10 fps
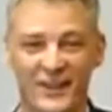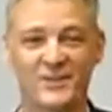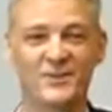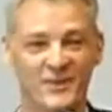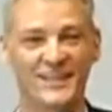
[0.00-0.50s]
Okay,
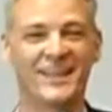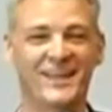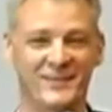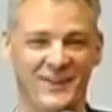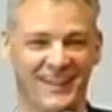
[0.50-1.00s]
you will
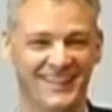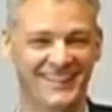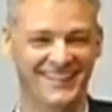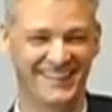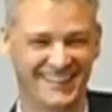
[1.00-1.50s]
hear of
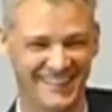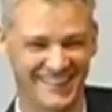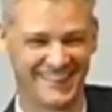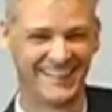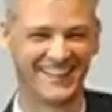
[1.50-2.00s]
HANA
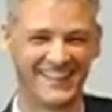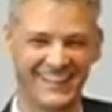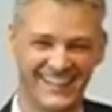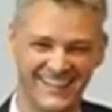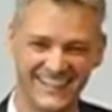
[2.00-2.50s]

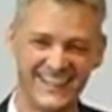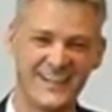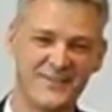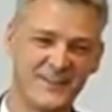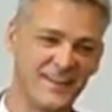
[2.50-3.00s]
over